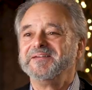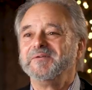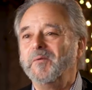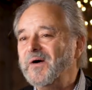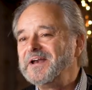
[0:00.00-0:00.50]

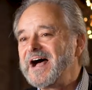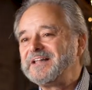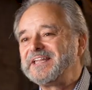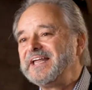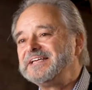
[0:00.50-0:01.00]
One
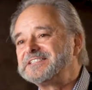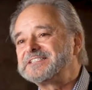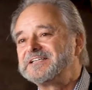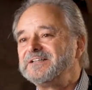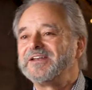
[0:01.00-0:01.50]
holiday is
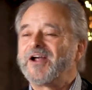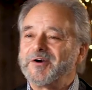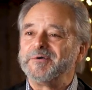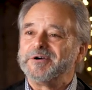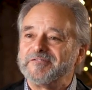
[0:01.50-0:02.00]
still in
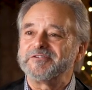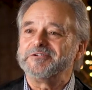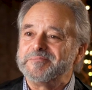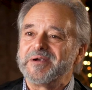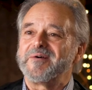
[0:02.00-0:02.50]
our
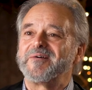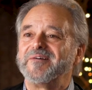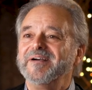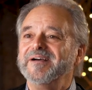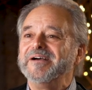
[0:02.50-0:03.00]
rearview mirror,